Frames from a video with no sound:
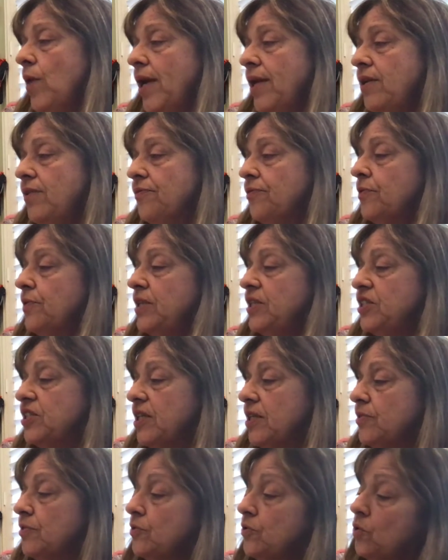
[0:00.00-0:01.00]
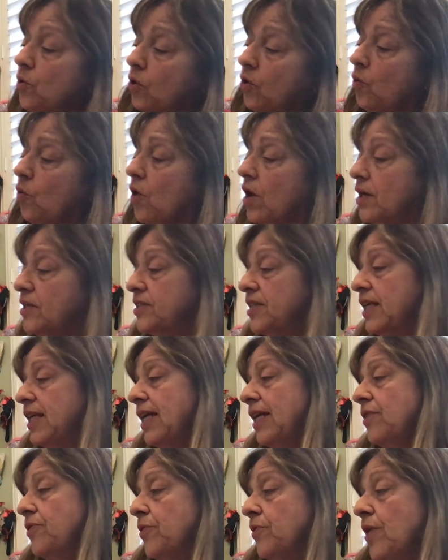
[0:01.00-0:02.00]
waited for each other nor walked
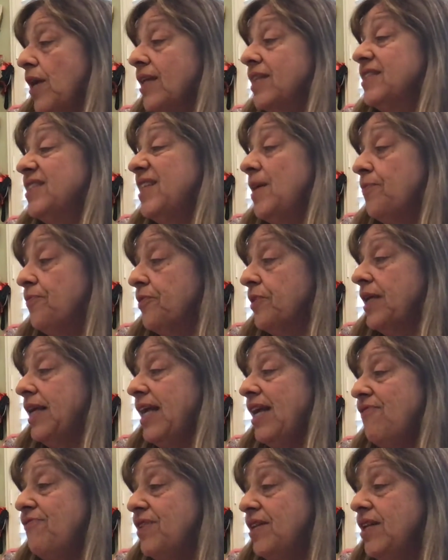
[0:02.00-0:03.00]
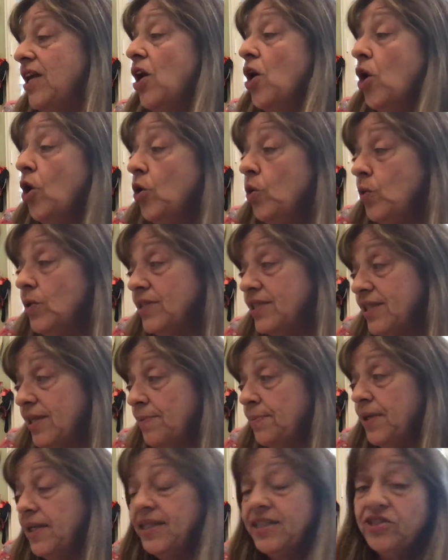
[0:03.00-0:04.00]
together, except for Kevin, who was
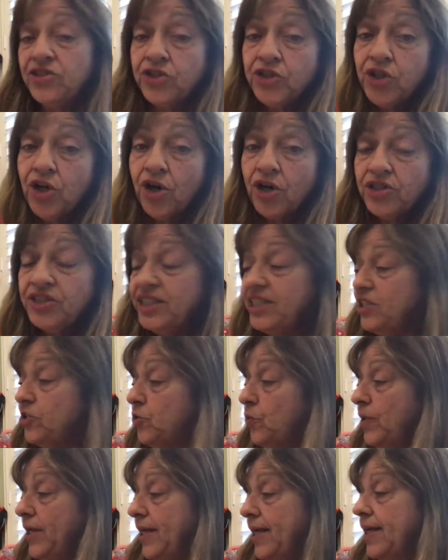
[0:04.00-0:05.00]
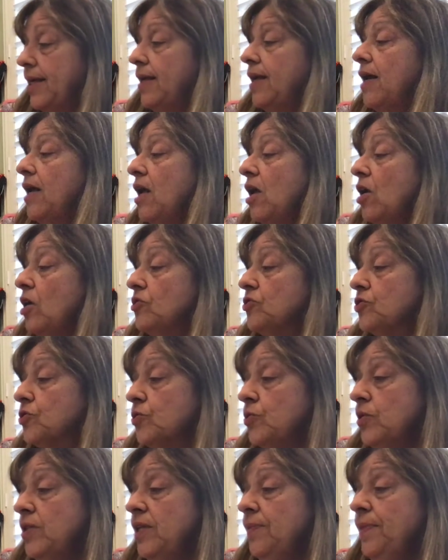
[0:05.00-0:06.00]
somebody's charge each week.
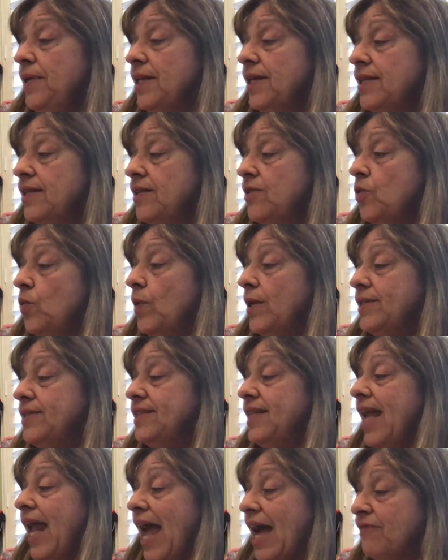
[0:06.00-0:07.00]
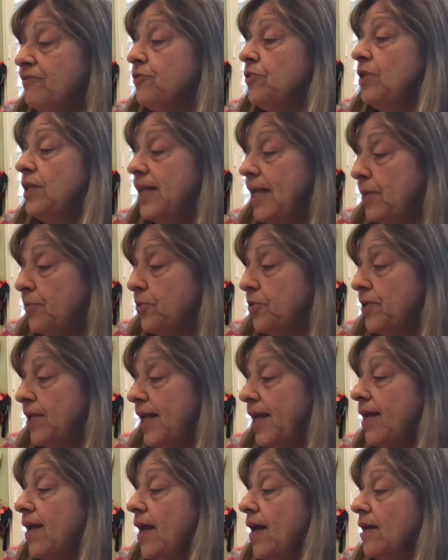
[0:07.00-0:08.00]
School had begun on the Wednesday after Labor
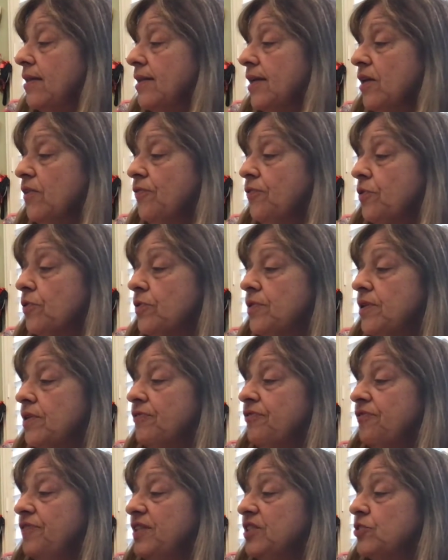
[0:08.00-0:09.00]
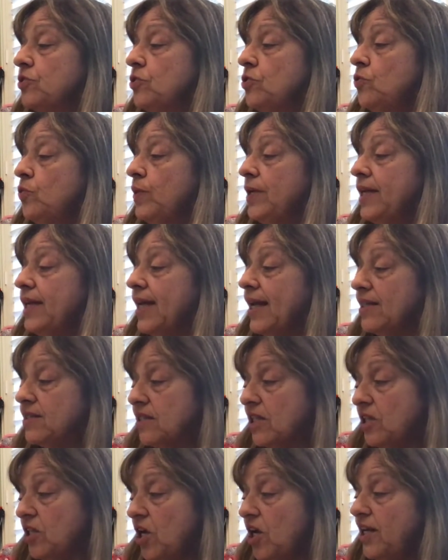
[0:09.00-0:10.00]
Day. Therefore, their fiscal week,
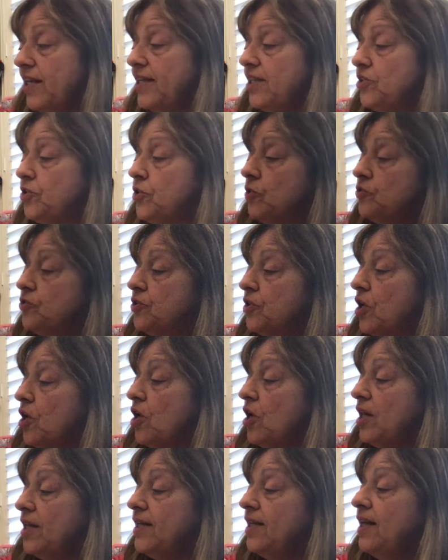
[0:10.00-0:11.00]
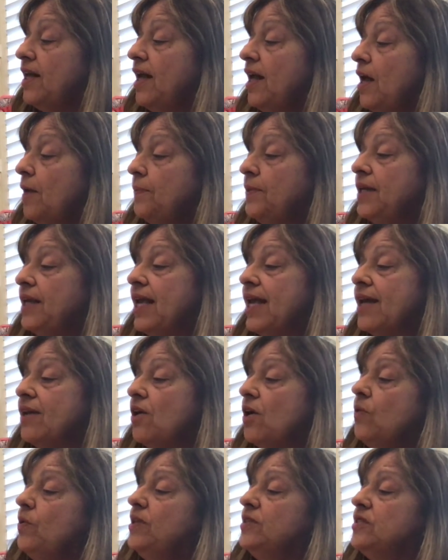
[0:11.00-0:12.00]
as Claudia chose to call it,
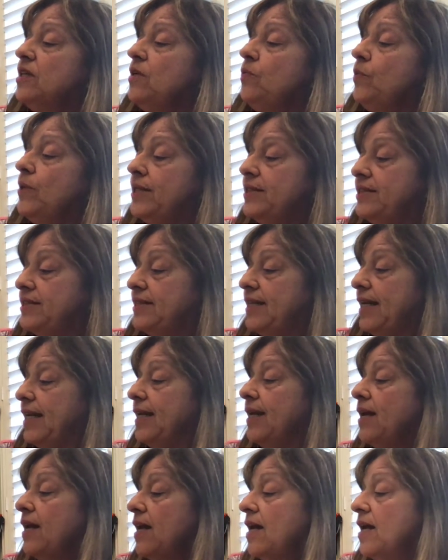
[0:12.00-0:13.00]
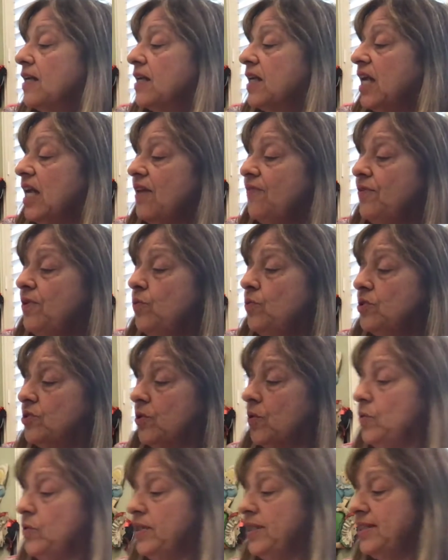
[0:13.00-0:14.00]
began always on Wednesday. Kevin
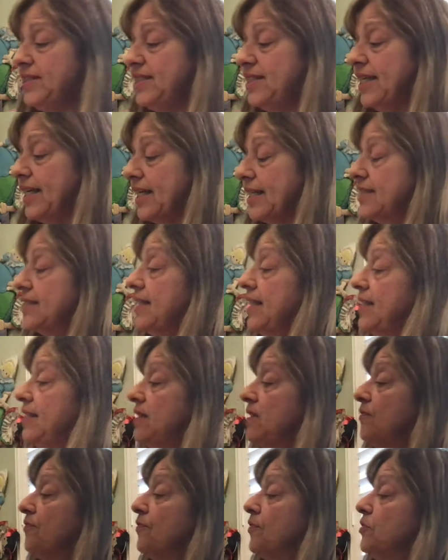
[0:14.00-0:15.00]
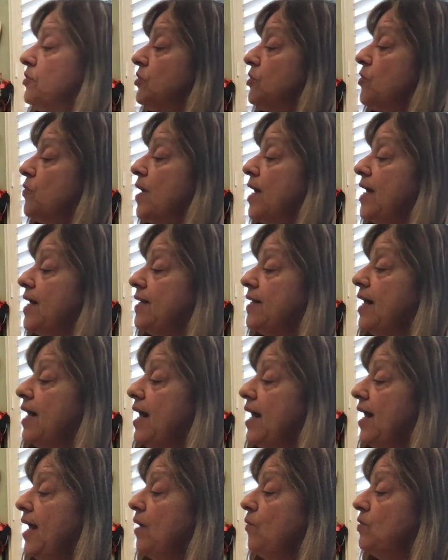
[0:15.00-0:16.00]
was only 6 and in the first grade,
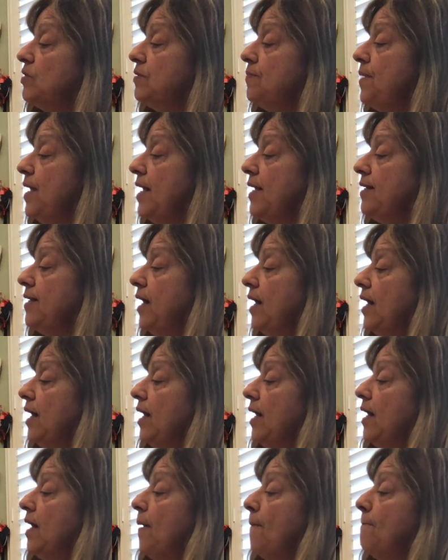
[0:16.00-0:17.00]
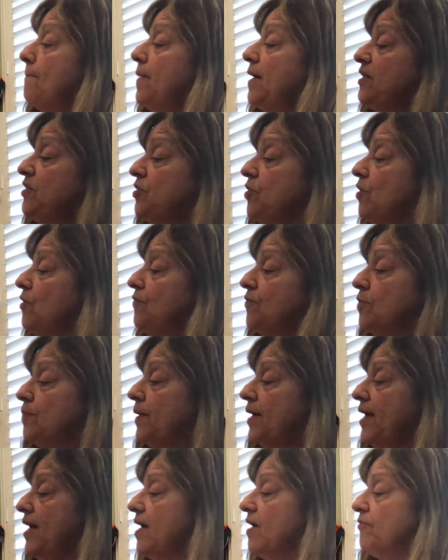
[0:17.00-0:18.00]
and was made much over
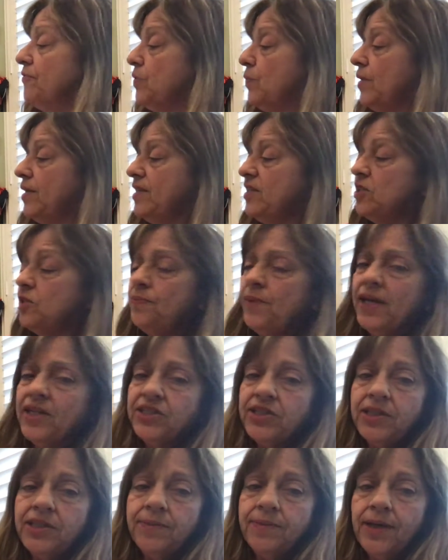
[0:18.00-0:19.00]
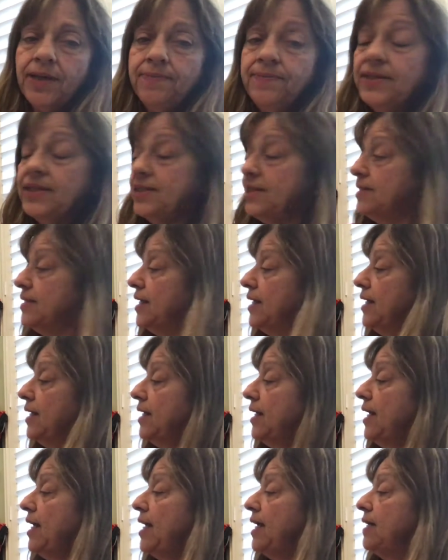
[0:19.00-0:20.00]
by everyone, especially by Mrs.
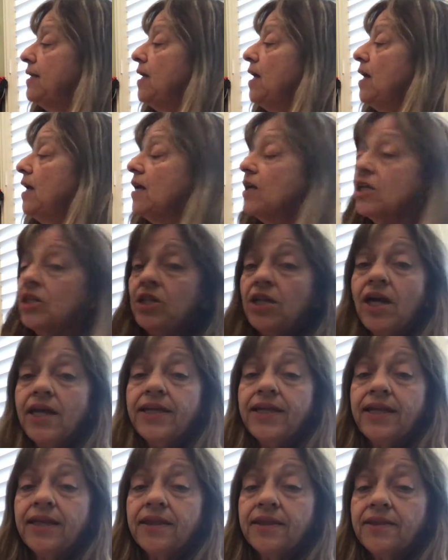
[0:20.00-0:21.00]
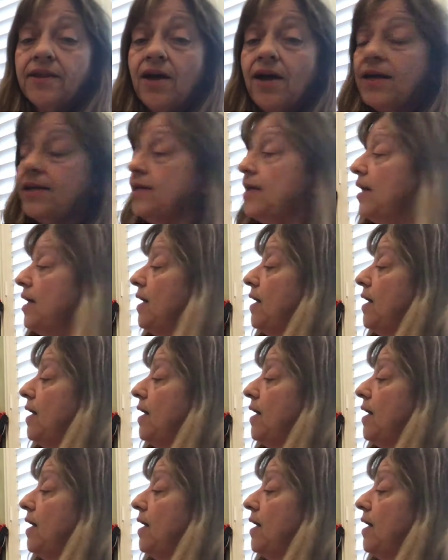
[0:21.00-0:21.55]
Kincaid, Claudia thought.